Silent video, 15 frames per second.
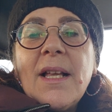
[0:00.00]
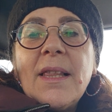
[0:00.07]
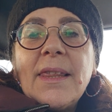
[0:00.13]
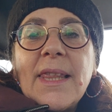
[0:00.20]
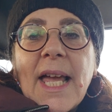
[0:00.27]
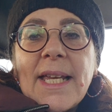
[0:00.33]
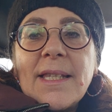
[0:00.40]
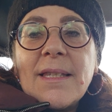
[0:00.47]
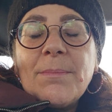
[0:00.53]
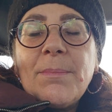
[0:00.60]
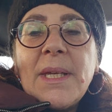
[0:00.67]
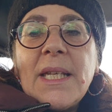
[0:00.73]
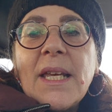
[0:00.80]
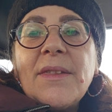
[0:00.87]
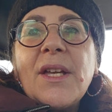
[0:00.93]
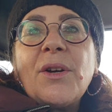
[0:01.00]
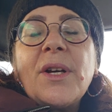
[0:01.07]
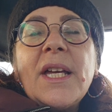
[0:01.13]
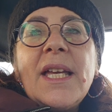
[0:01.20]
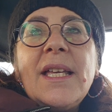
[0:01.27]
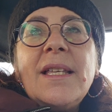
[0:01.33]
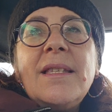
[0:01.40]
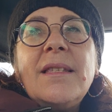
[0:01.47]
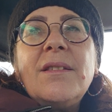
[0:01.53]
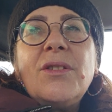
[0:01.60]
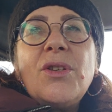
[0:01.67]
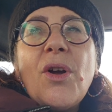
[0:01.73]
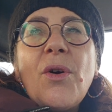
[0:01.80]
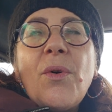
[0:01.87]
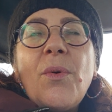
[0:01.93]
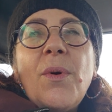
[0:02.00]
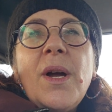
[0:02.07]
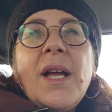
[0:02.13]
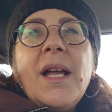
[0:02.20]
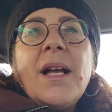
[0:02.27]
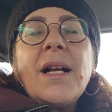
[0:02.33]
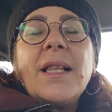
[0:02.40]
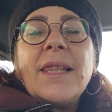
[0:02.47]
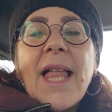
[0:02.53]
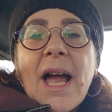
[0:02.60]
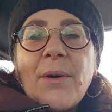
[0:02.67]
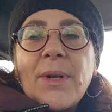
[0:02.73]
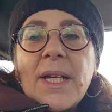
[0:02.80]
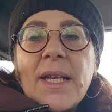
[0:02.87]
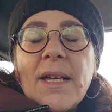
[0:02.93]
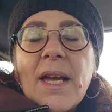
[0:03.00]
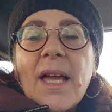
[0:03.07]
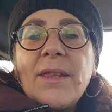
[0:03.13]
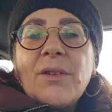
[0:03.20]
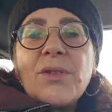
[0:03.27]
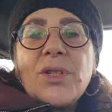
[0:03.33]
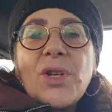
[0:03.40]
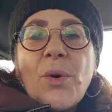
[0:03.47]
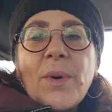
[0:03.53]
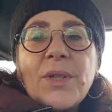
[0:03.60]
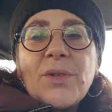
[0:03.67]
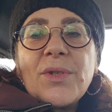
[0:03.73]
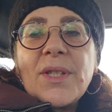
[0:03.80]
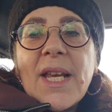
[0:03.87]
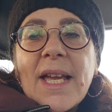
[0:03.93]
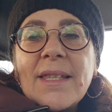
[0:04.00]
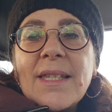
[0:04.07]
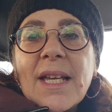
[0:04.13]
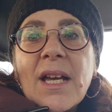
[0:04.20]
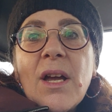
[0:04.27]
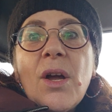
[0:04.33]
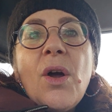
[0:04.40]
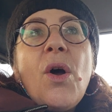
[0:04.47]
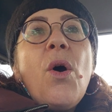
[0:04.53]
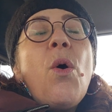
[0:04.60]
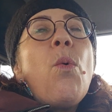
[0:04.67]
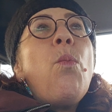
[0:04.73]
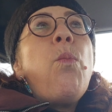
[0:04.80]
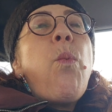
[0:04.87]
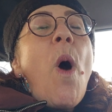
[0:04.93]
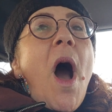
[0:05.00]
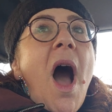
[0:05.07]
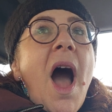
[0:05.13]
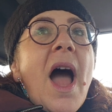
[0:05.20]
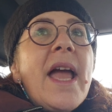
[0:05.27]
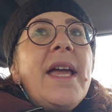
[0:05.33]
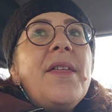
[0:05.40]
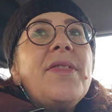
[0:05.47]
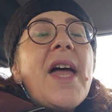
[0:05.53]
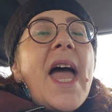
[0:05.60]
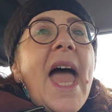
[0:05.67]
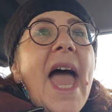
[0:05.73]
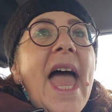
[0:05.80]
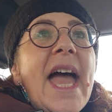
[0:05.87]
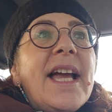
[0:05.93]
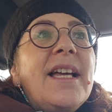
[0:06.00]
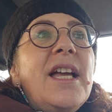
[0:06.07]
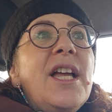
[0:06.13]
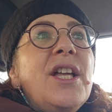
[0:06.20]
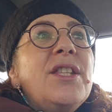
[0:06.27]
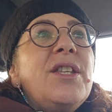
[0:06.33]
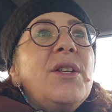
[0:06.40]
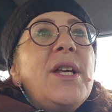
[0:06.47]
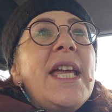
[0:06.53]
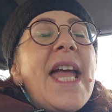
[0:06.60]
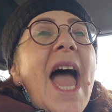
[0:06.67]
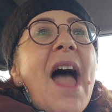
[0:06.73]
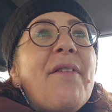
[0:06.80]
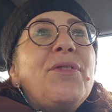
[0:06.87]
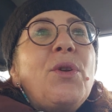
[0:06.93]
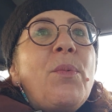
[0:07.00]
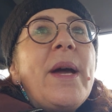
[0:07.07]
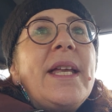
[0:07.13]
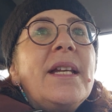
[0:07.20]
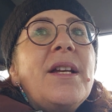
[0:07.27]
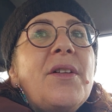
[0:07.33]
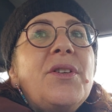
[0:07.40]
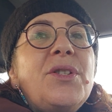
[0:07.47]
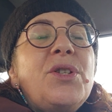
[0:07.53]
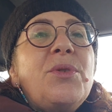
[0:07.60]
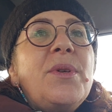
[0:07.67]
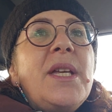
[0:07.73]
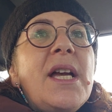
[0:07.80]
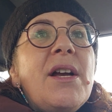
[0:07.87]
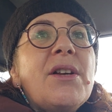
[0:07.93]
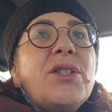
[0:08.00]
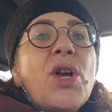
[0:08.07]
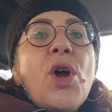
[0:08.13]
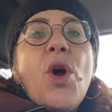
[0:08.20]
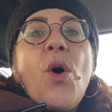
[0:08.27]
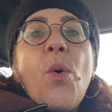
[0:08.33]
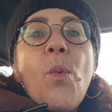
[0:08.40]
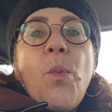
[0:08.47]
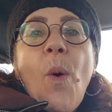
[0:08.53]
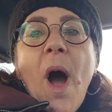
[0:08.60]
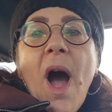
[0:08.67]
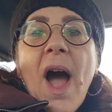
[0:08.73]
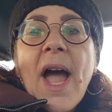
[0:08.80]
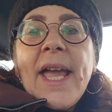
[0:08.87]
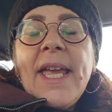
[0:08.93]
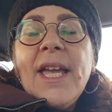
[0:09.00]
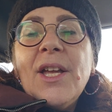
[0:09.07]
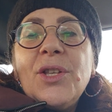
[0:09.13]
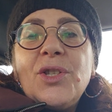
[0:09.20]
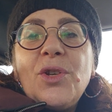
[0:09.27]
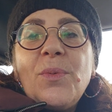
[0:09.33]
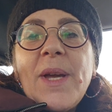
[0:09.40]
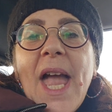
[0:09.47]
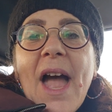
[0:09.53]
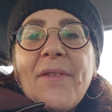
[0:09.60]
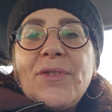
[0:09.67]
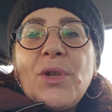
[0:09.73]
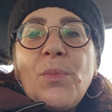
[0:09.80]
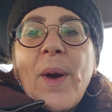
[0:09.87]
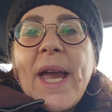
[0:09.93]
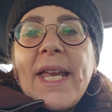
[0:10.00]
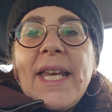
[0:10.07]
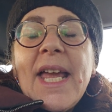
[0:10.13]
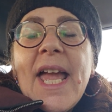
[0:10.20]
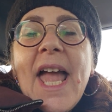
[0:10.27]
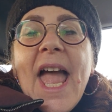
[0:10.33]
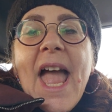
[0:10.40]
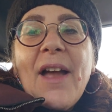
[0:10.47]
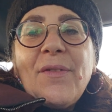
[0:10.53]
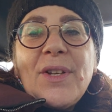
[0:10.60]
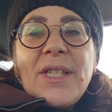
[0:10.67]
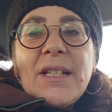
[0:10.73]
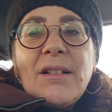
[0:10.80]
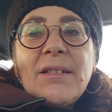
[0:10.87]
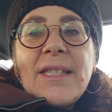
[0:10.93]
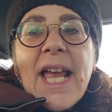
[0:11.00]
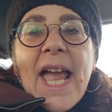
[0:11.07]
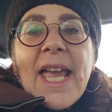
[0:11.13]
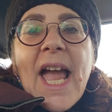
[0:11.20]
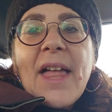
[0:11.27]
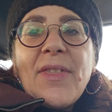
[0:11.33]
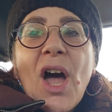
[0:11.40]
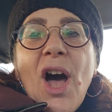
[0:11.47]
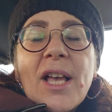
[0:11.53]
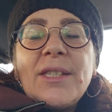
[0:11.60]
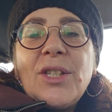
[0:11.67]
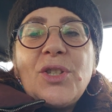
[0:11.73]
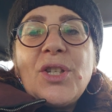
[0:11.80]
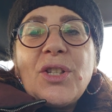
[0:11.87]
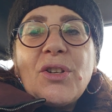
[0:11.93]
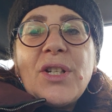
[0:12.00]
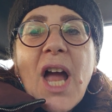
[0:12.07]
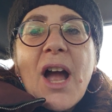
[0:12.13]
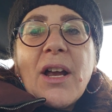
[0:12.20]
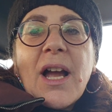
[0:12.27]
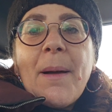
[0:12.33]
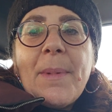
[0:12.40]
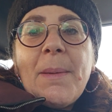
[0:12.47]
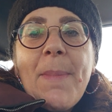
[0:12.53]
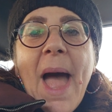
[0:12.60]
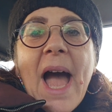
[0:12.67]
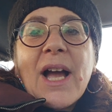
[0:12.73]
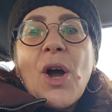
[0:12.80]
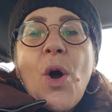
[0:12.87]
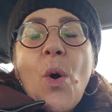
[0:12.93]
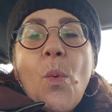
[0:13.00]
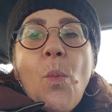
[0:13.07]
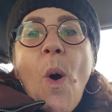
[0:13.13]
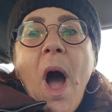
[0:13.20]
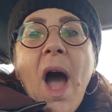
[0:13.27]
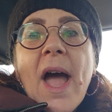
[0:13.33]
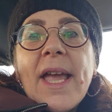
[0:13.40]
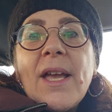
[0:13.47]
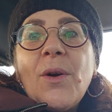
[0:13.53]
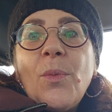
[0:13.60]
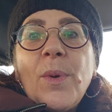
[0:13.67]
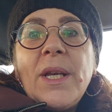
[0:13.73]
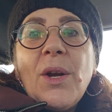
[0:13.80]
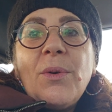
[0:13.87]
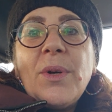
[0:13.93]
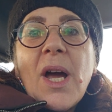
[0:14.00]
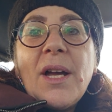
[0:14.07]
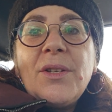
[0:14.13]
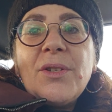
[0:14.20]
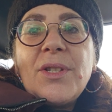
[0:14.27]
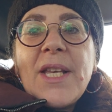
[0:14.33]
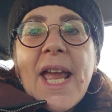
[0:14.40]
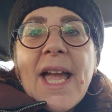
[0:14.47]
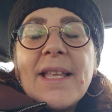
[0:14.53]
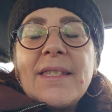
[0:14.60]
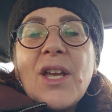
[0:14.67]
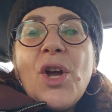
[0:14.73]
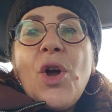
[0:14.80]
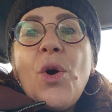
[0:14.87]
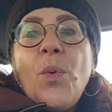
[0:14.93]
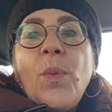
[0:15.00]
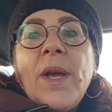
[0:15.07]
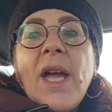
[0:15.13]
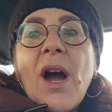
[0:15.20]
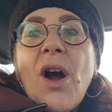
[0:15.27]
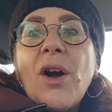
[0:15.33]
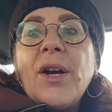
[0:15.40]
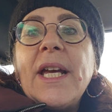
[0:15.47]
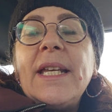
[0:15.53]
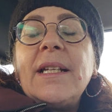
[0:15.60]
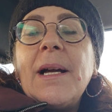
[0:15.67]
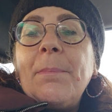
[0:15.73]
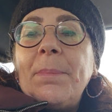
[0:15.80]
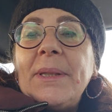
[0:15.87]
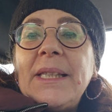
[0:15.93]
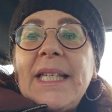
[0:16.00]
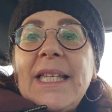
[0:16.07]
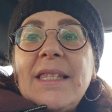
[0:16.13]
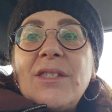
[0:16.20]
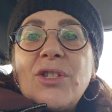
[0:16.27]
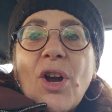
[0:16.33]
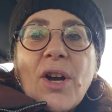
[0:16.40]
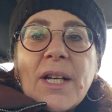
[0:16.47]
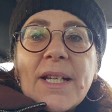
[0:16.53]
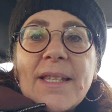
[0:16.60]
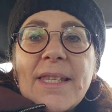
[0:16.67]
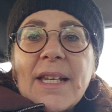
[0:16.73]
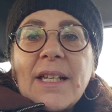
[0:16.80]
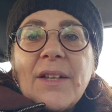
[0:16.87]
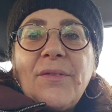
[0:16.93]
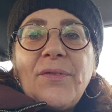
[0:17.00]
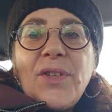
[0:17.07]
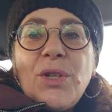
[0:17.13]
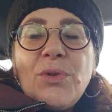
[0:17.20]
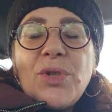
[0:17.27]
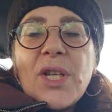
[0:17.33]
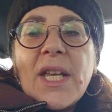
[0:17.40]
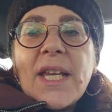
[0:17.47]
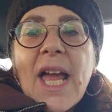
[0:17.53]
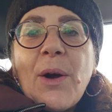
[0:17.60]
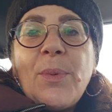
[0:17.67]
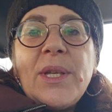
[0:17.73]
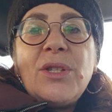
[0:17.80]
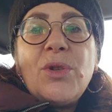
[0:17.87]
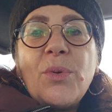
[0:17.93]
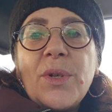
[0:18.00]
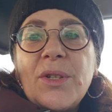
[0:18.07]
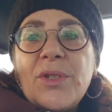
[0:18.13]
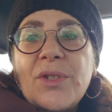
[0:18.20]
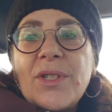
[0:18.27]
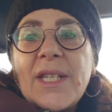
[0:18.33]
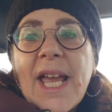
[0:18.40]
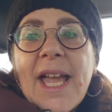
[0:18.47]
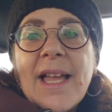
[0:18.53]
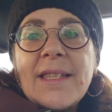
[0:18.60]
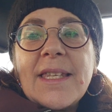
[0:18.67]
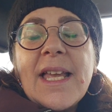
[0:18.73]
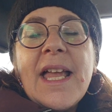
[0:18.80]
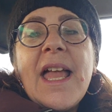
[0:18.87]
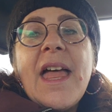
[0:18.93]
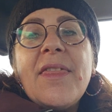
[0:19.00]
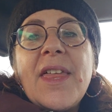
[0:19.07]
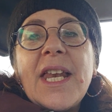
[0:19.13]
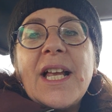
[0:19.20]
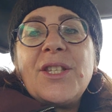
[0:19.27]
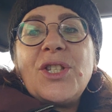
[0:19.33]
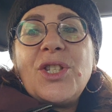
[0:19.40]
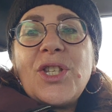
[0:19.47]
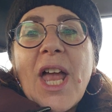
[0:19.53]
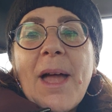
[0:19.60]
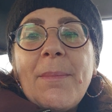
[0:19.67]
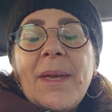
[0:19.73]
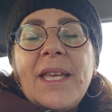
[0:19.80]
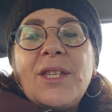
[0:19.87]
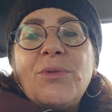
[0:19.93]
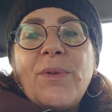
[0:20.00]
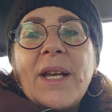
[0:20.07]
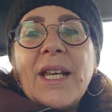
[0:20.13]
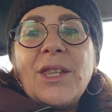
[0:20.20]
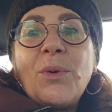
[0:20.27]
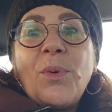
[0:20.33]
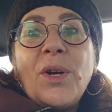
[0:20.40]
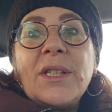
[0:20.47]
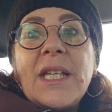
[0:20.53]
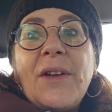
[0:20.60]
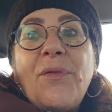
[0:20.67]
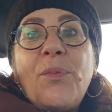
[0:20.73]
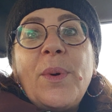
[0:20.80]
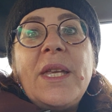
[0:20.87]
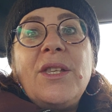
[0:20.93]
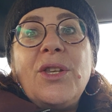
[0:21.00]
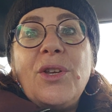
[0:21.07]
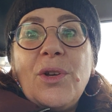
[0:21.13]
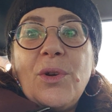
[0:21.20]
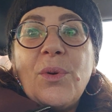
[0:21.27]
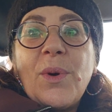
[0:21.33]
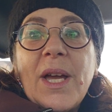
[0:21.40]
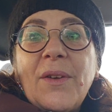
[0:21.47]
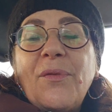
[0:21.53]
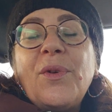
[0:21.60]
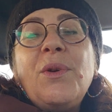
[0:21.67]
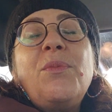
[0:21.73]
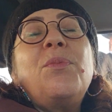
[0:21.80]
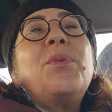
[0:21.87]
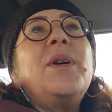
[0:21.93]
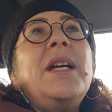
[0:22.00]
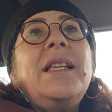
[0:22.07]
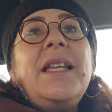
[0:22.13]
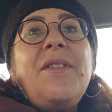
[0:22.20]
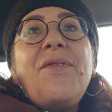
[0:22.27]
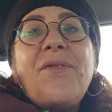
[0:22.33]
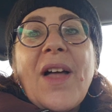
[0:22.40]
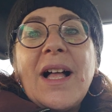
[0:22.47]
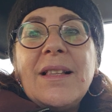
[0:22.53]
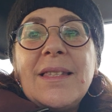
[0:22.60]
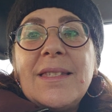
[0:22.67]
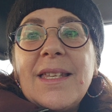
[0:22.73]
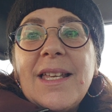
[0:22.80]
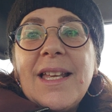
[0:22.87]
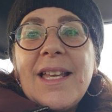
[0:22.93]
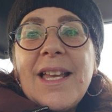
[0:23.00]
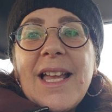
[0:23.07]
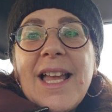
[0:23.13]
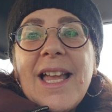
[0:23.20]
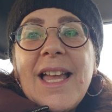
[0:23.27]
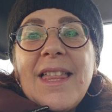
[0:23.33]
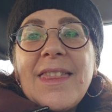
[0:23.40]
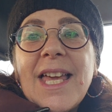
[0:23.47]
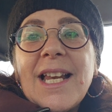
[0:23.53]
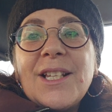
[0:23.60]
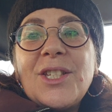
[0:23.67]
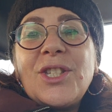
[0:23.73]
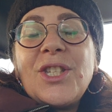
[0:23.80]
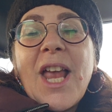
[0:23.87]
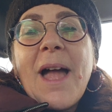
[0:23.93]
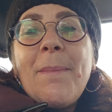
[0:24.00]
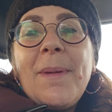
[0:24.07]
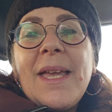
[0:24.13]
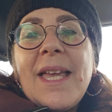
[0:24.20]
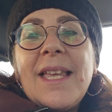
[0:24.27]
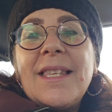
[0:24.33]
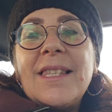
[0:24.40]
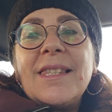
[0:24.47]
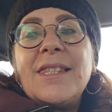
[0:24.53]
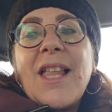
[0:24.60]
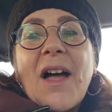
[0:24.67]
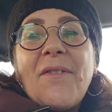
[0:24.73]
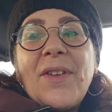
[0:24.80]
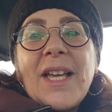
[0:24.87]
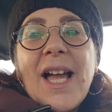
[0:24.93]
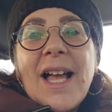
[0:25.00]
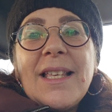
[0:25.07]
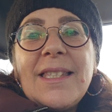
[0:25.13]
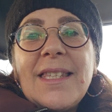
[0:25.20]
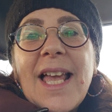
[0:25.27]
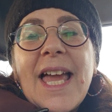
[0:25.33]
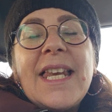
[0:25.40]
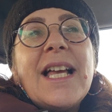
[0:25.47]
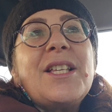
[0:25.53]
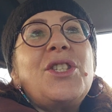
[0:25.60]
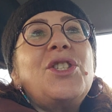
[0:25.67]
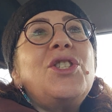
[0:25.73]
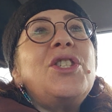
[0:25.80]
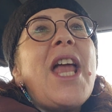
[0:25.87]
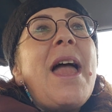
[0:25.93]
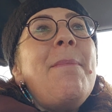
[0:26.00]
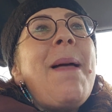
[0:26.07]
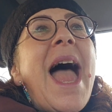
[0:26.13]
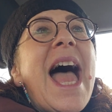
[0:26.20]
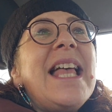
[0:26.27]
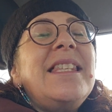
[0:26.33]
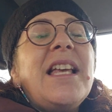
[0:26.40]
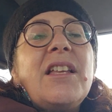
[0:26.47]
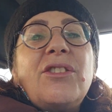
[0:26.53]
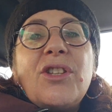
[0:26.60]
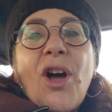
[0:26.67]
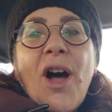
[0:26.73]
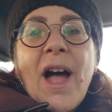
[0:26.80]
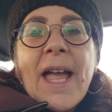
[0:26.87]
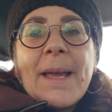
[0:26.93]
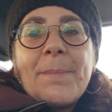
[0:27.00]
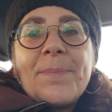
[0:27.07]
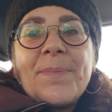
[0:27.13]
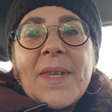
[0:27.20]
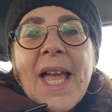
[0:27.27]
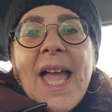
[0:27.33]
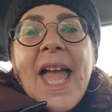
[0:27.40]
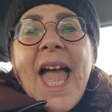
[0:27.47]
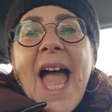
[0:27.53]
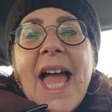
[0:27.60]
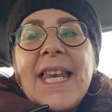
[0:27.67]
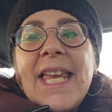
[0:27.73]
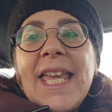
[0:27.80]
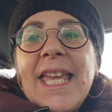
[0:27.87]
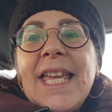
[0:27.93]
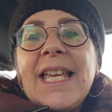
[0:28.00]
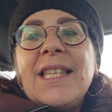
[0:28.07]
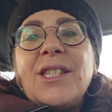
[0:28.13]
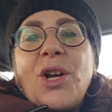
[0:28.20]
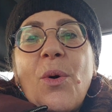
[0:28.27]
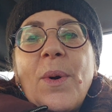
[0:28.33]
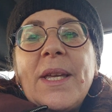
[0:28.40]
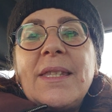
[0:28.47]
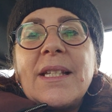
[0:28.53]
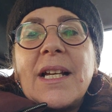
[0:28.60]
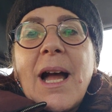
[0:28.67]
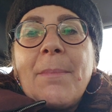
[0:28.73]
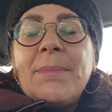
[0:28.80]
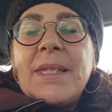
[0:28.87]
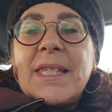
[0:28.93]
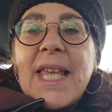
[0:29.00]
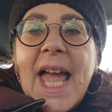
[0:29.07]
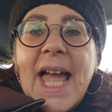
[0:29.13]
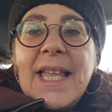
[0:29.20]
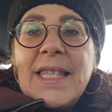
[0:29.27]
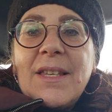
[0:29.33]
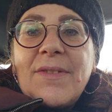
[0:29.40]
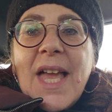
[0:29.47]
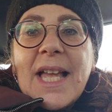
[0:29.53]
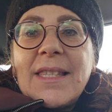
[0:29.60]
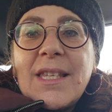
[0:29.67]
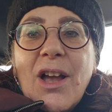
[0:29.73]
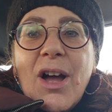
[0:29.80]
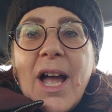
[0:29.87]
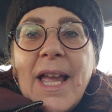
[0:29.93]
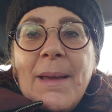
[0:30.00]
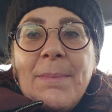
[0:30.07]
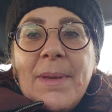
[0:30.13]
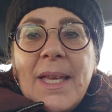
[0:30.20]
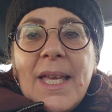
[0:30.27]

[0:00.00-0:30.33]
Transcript: light, meaning there is no clarity and there's no understanding. Why the heck did he have to wait another 2 years? Why do we have to wait every single day and the hostages are not coming back? Why? We don't understand. We are in complete darkness and confusion, and we don't understand that Hashem is running the world. If we really felt that Hashem is loving us and Hashem has a time and he is going to come to the end of that time,